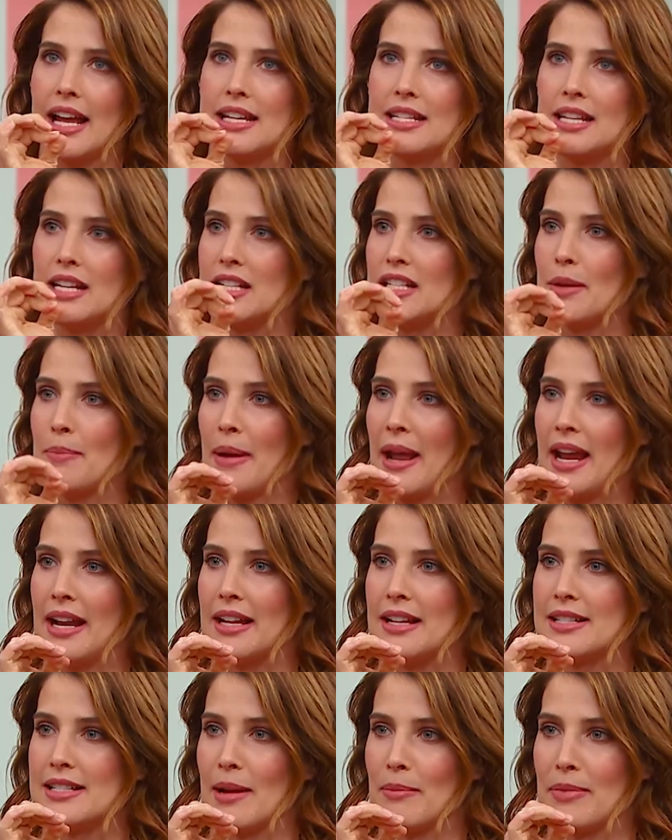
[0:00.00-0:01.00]

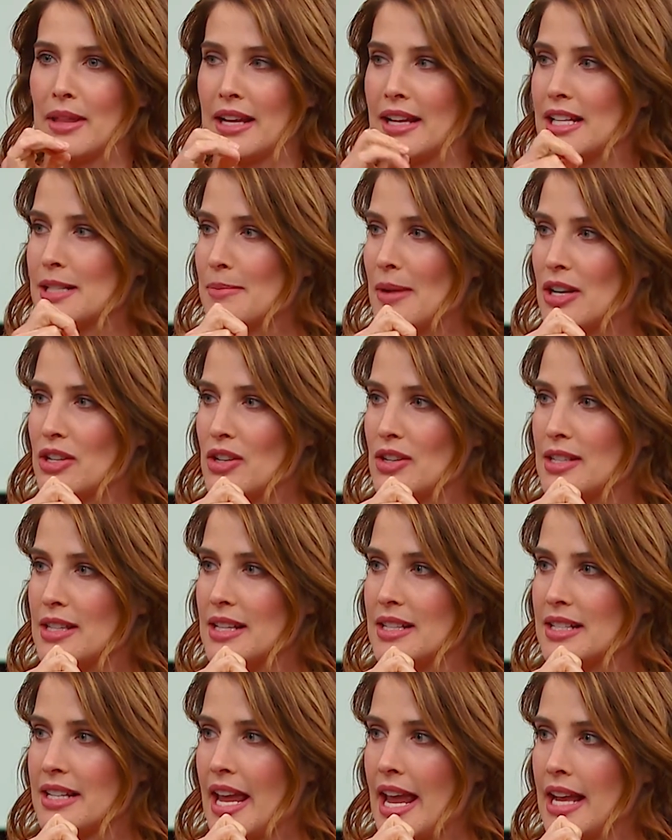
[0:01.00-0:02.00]
anticipated something as much as
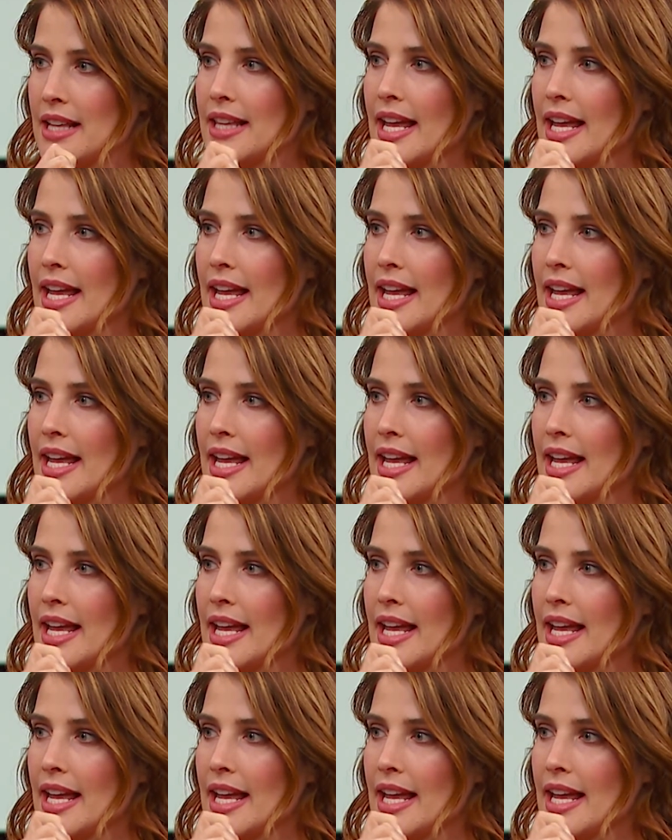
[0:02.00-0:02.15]
this cake.